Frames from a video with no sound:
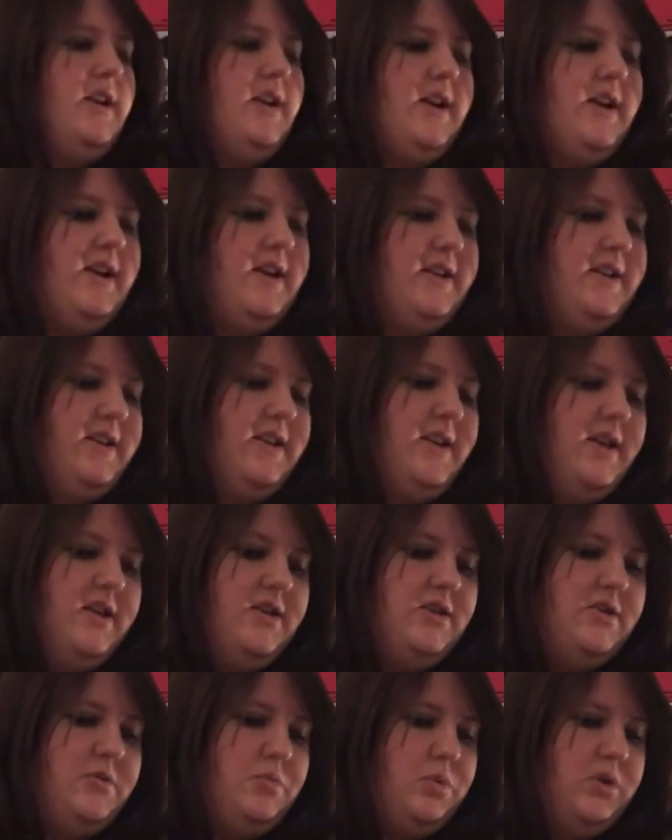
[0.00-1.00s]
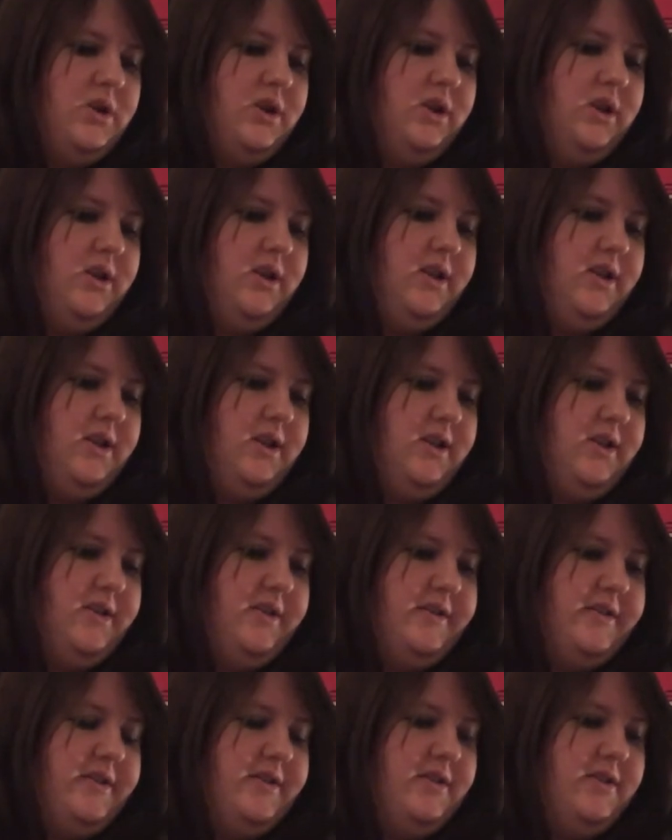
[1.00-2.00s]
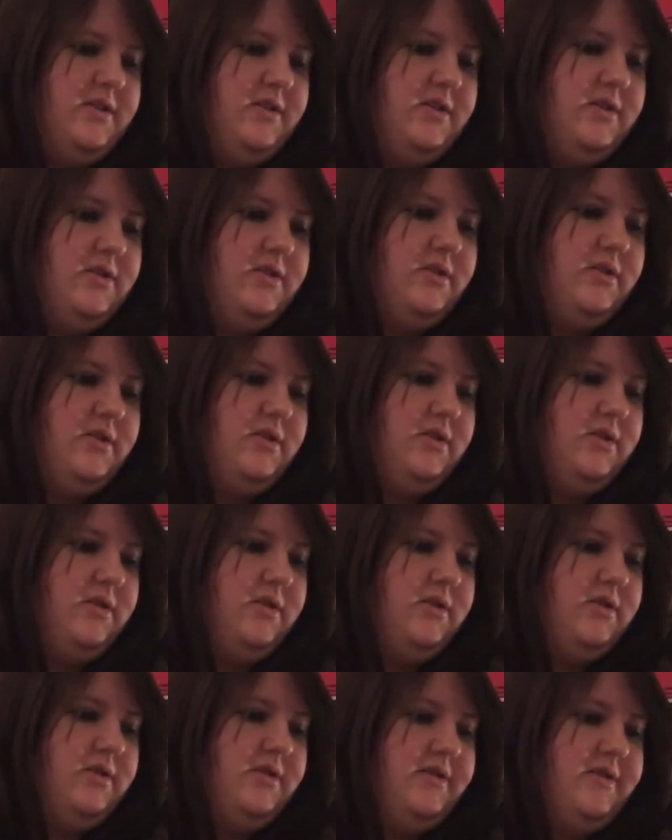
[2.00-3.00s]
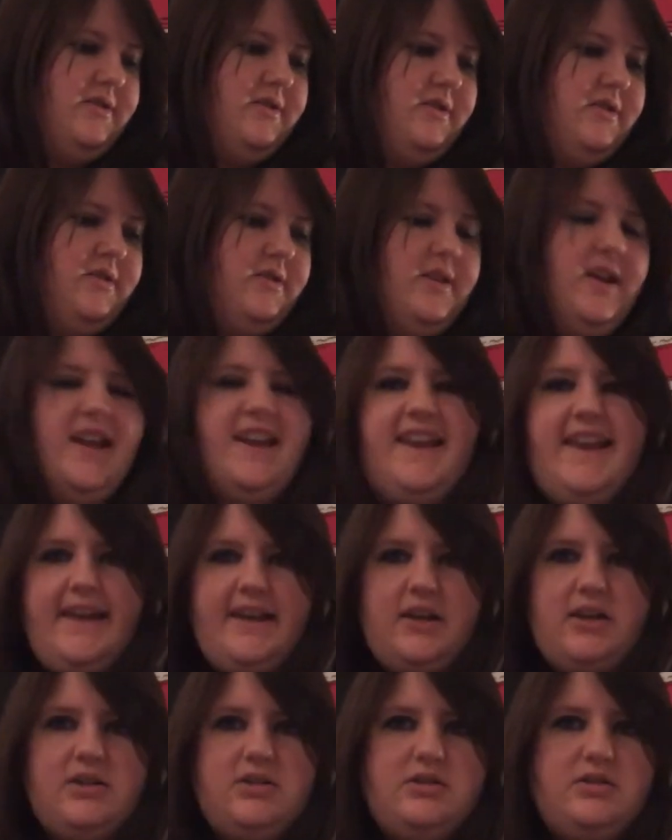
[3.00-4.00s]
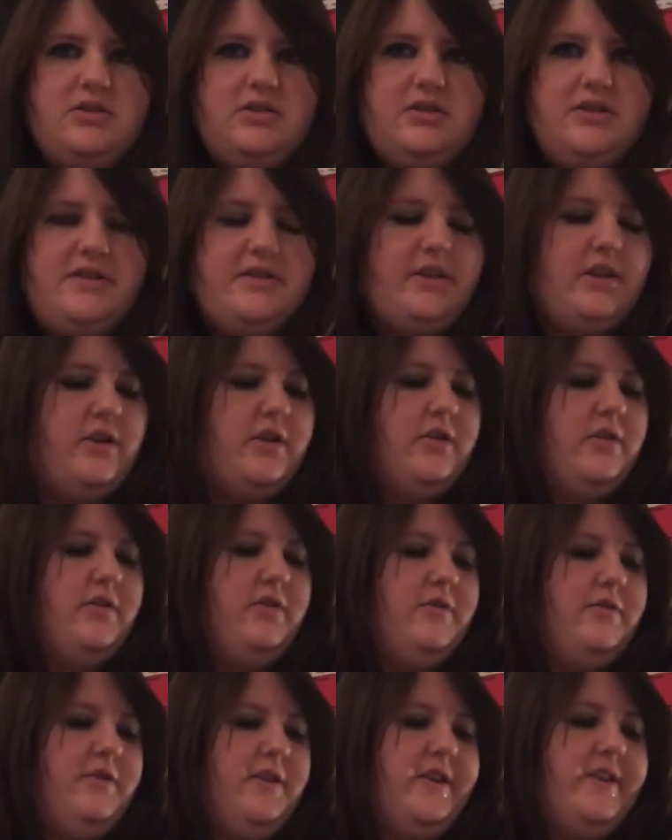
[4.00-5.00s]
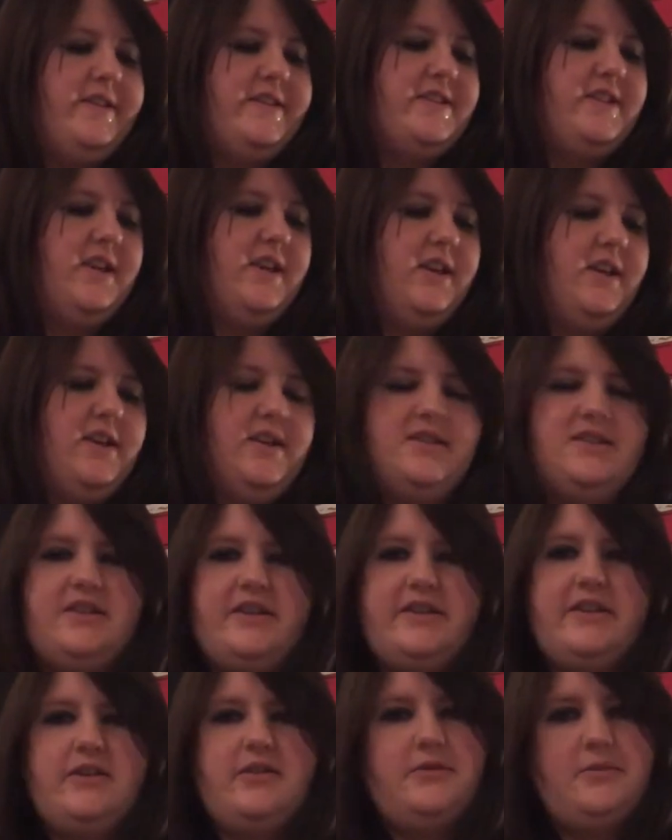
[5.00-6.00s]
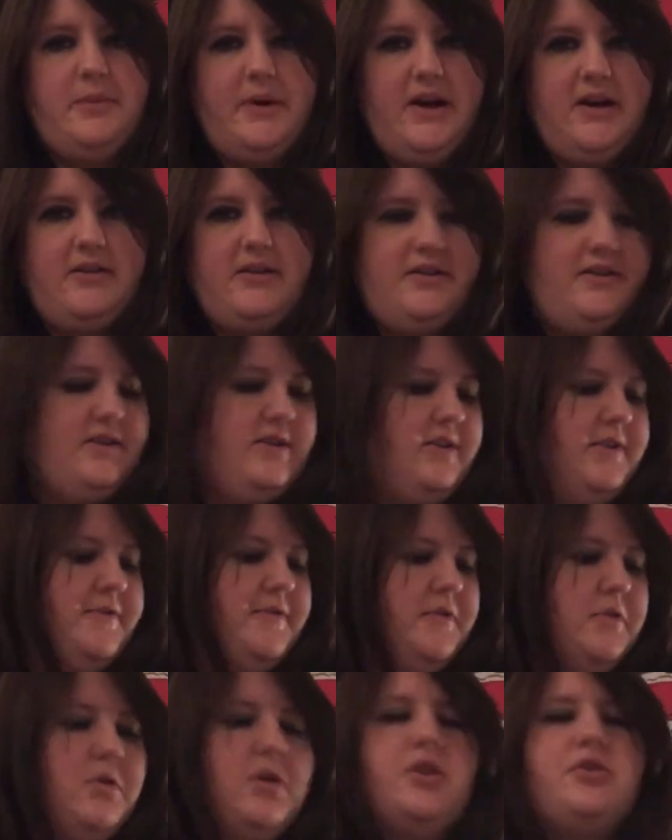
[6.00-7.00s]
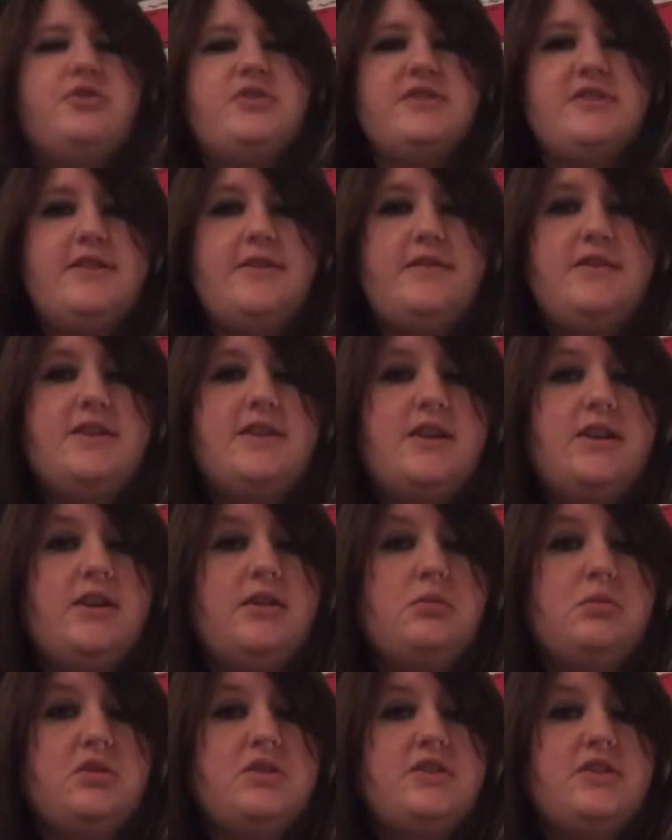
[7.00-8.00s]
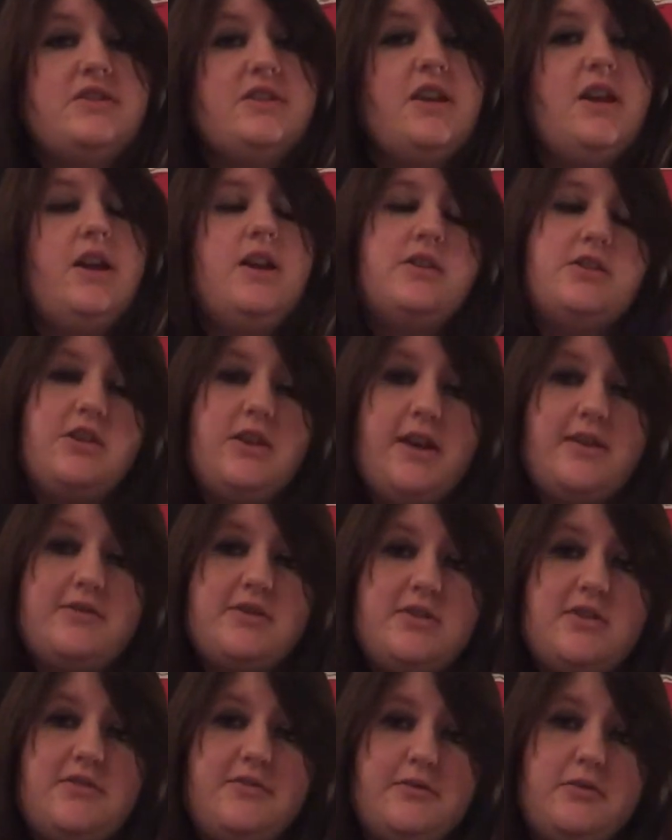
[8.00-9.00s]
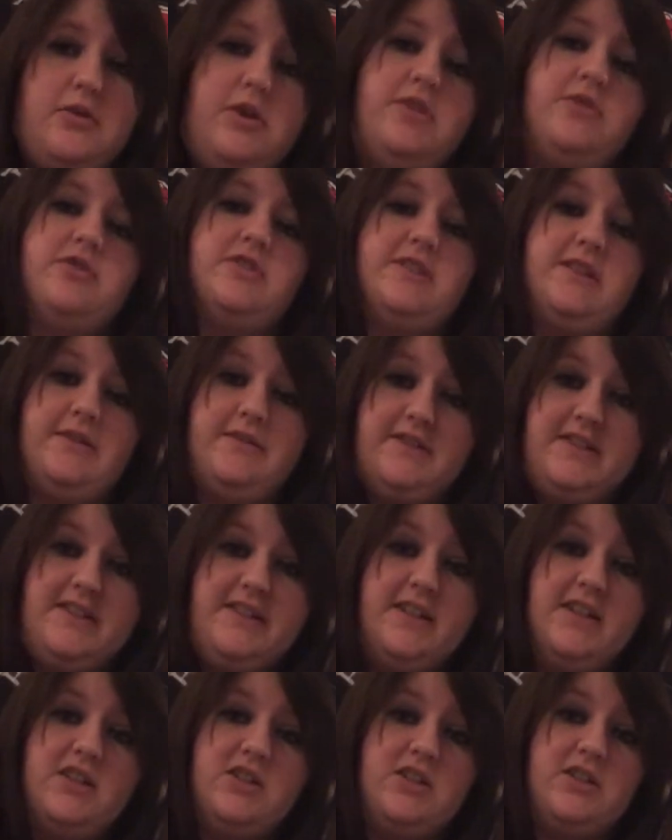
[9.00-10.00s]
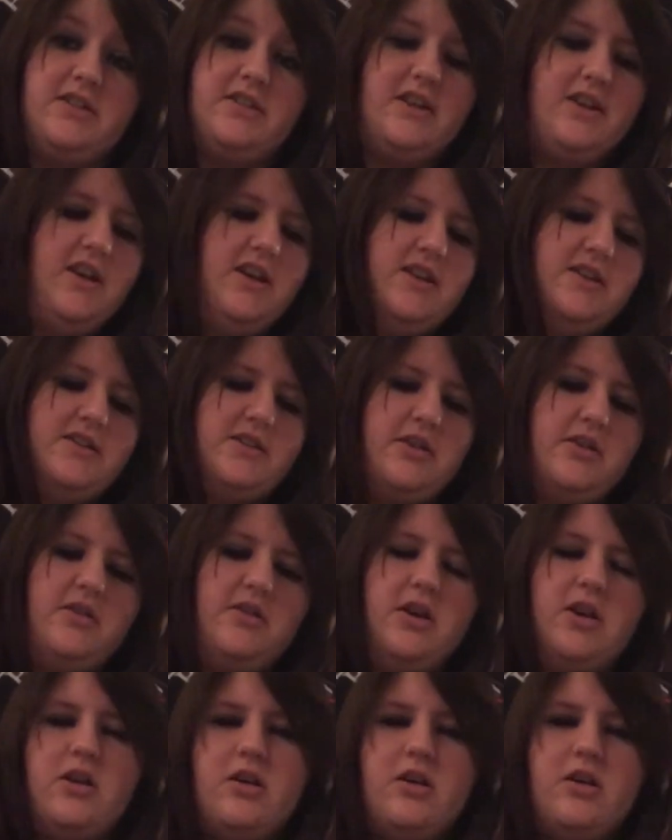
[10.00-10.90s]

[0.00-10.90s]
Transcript: and each one is a leg. So the first leg is London to Paris, and it's 470 kilometres, so you have to do 470 stitches. So a